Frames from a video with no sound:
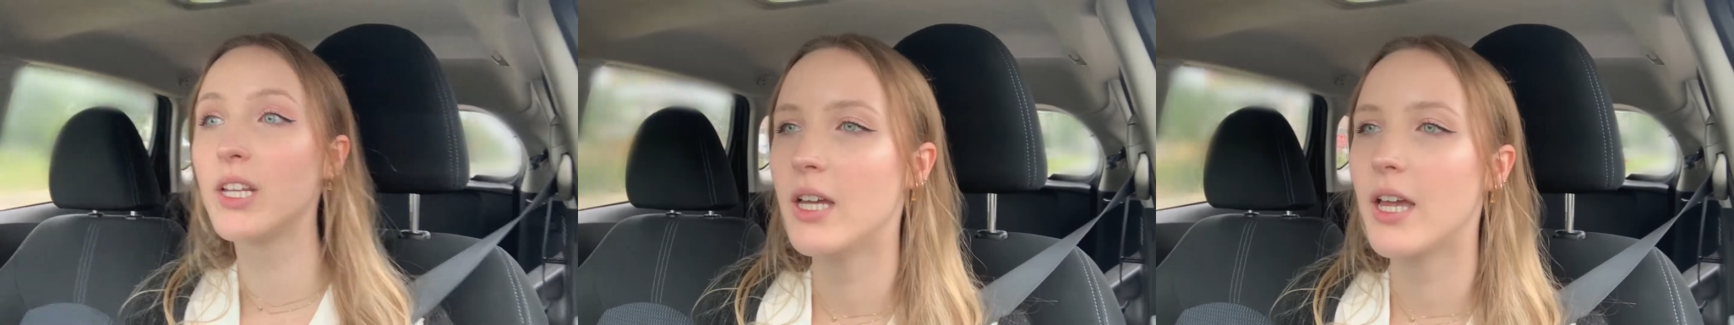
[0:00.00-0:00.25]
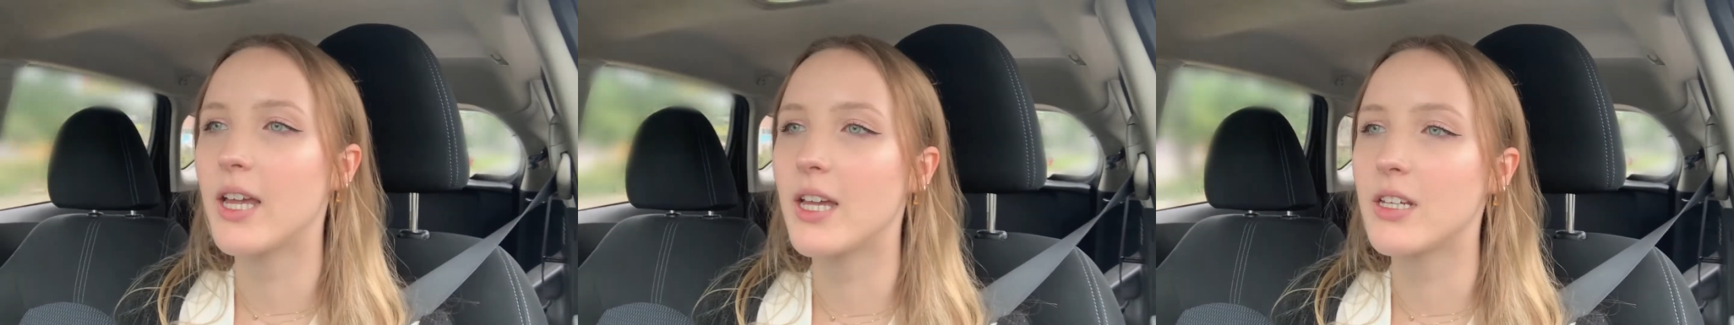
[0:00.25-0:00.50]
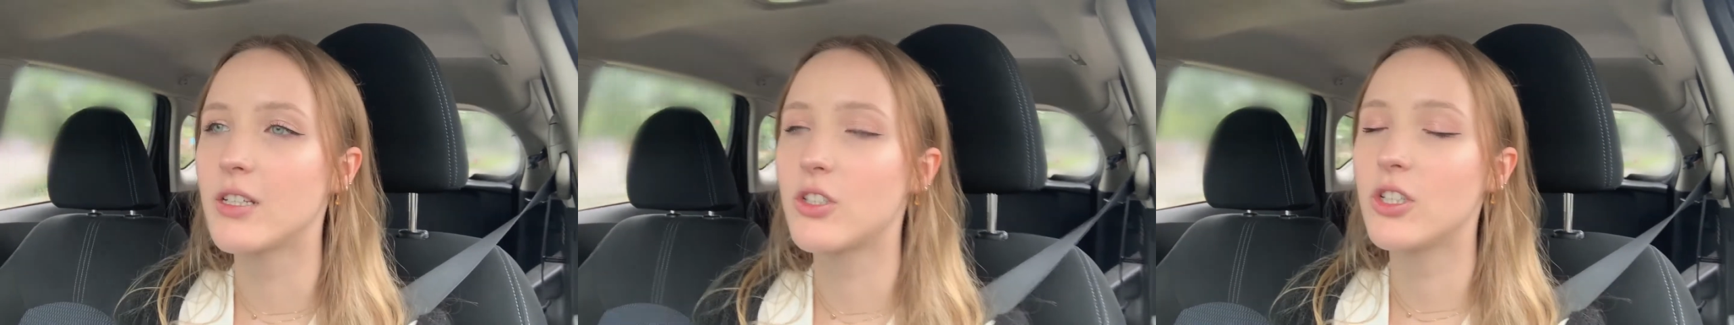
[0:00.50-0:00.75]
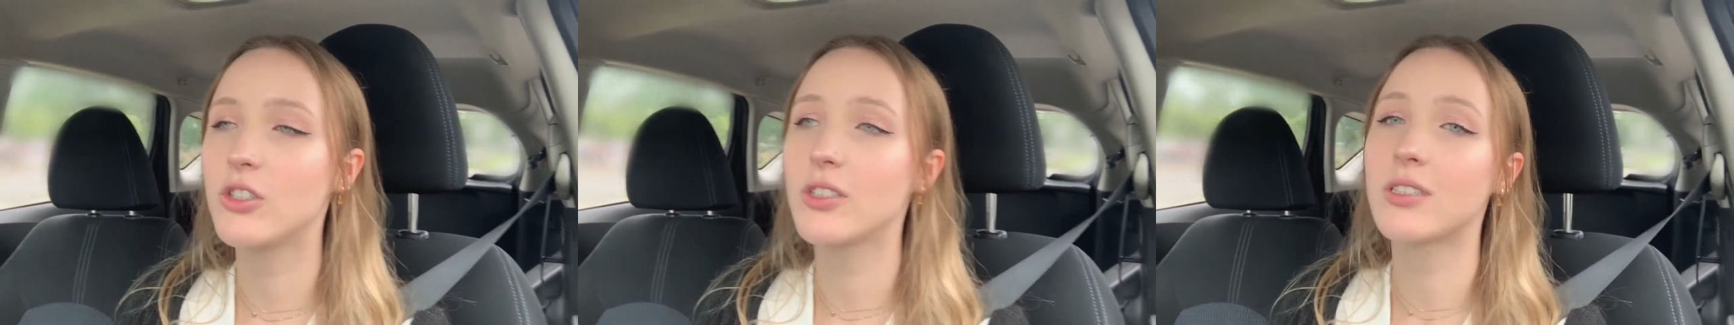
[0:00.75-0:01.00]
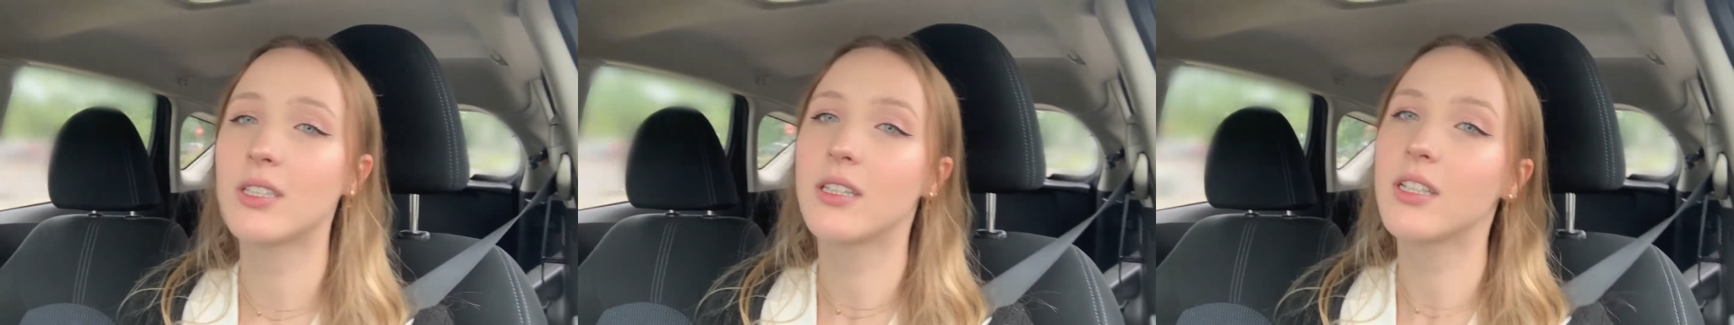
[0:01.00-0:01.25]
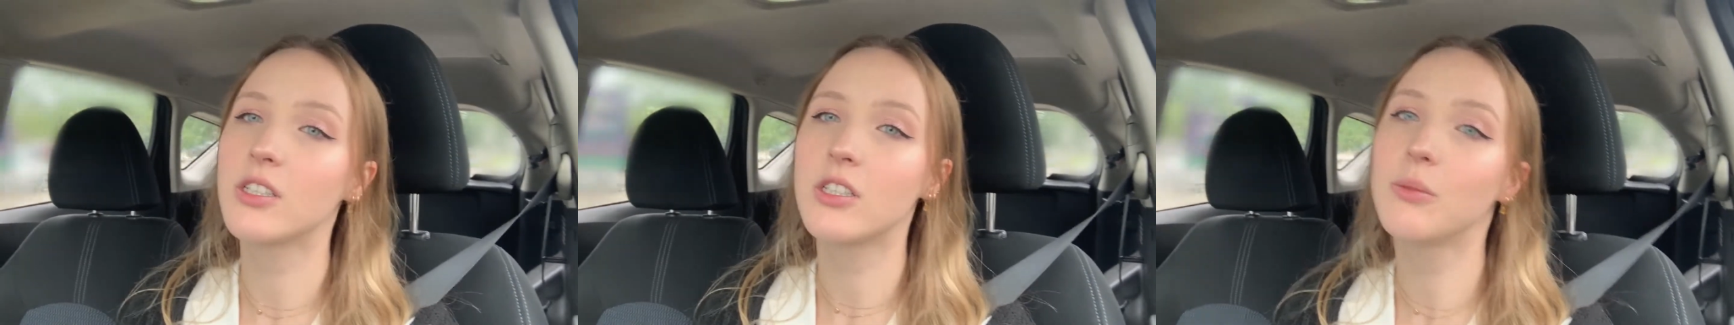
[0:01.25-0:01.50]
And she just said
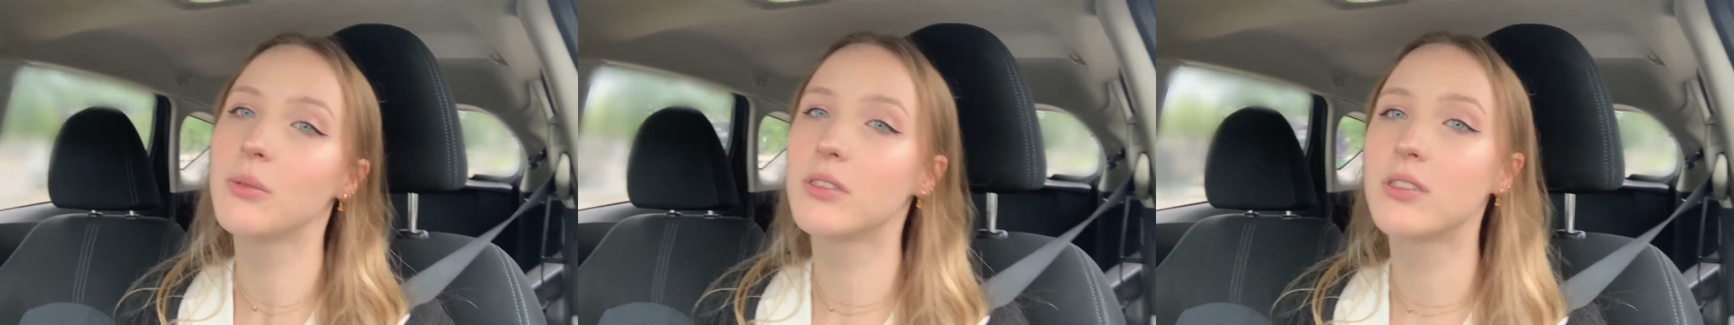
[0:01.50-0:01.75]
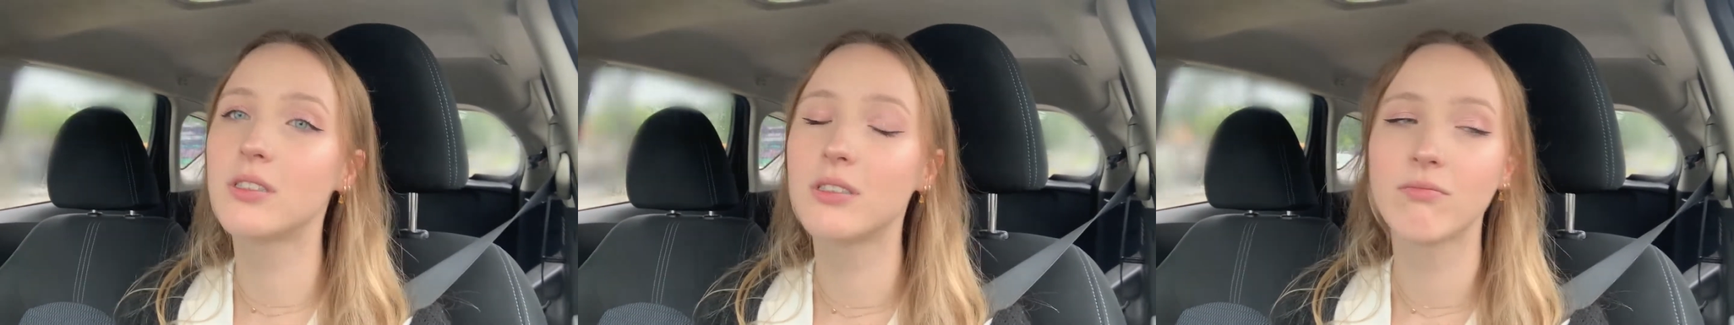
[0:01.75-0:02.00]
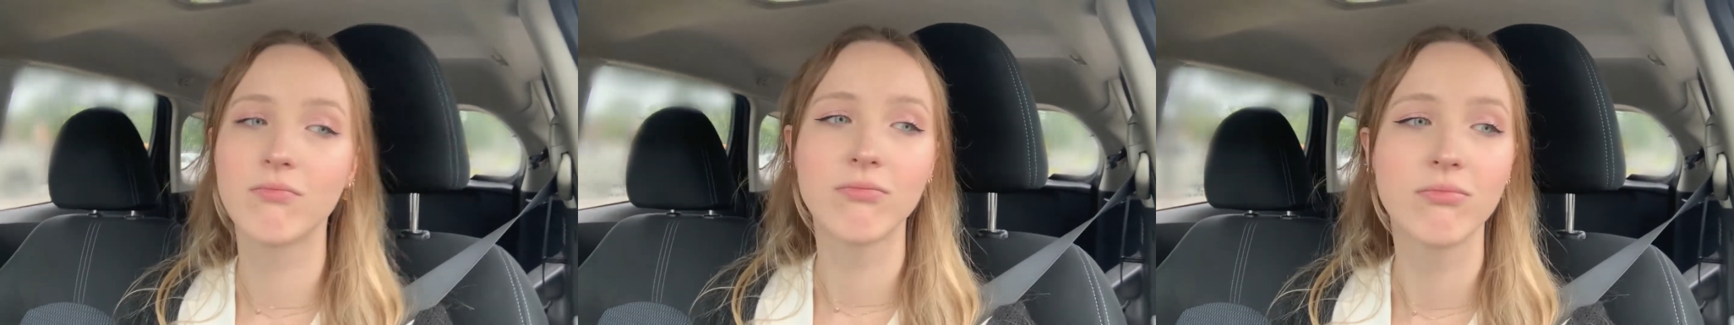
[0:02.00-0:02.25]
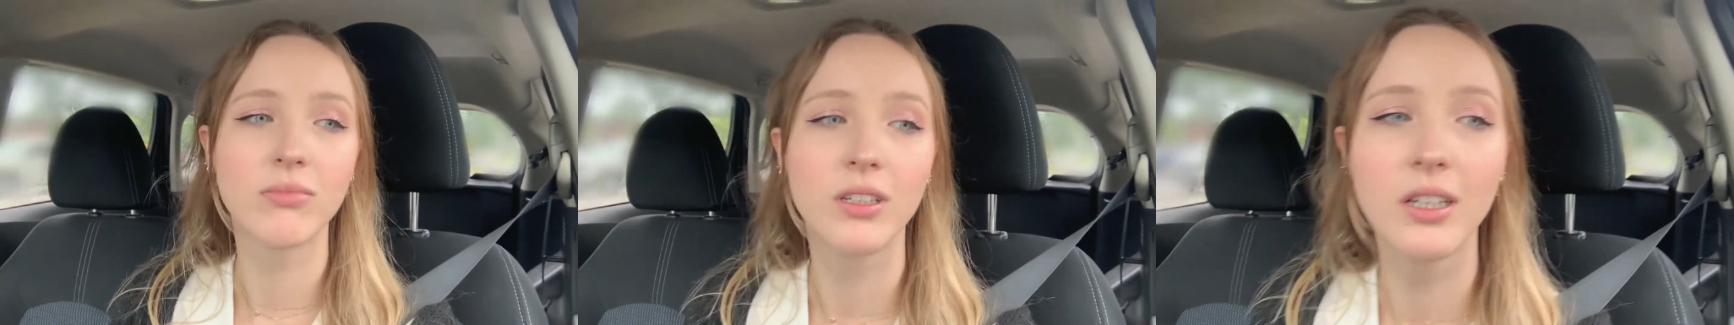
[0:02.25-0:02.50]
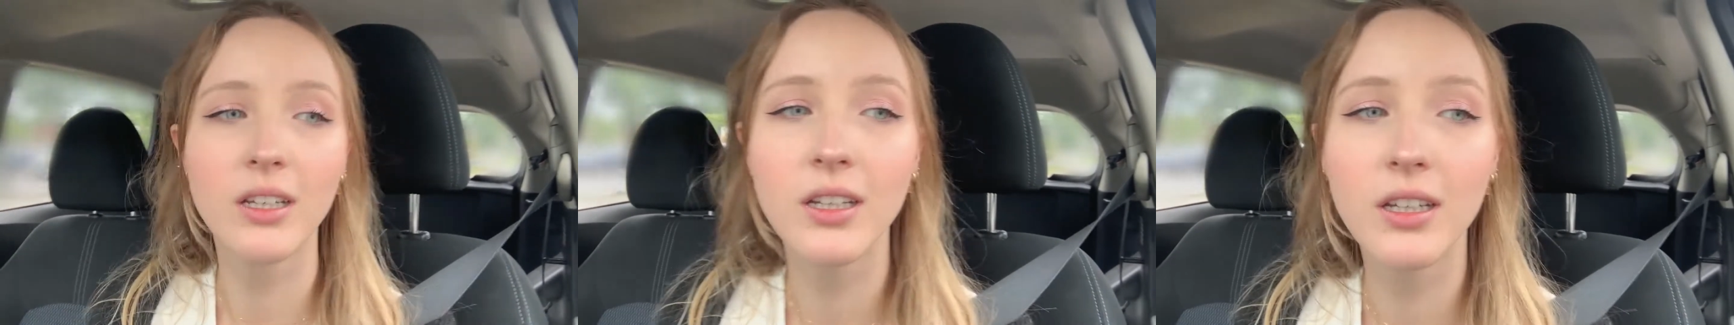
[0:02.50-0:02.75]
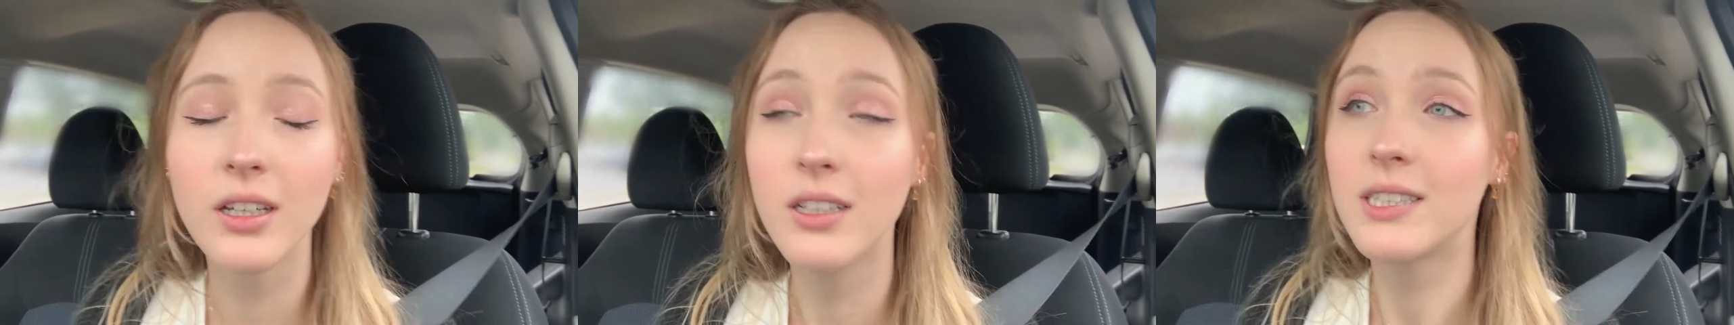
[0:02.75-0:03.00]
that she was
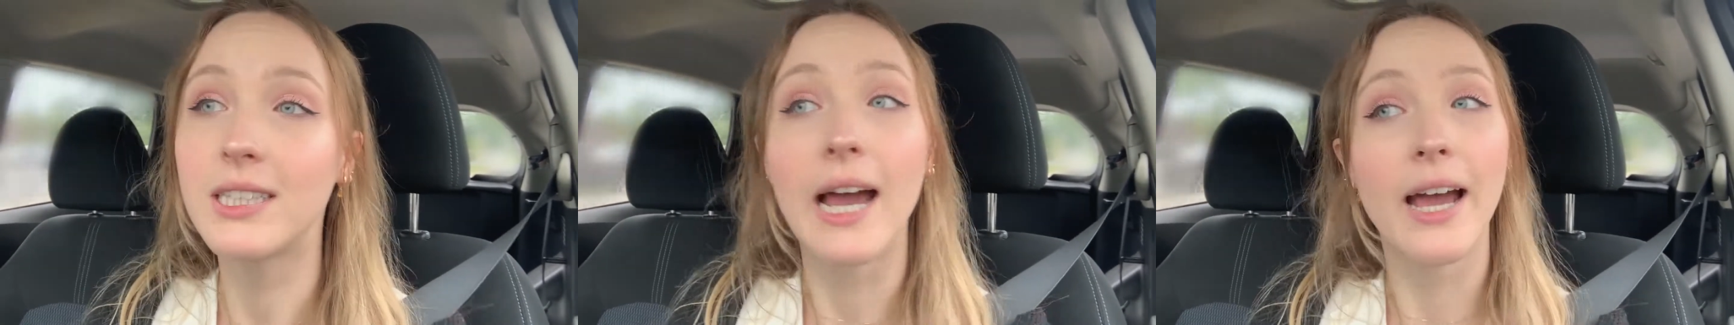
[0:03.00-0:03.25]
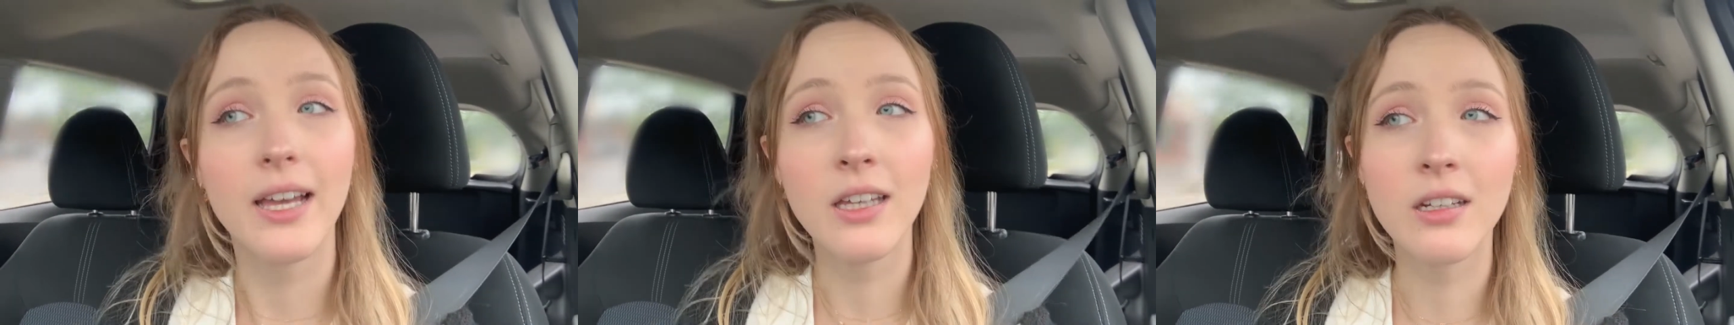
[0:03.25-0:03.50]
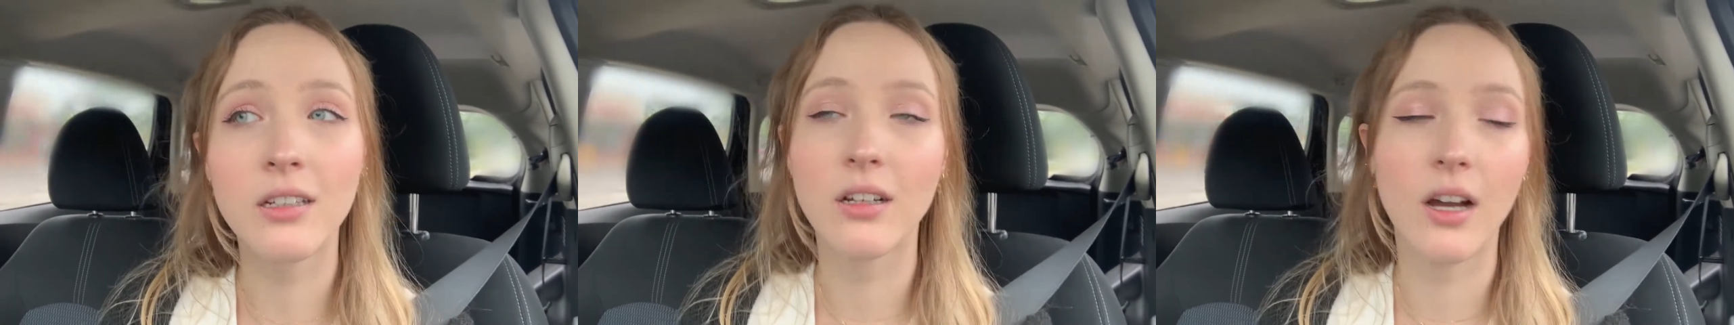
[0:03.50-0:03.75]
sad,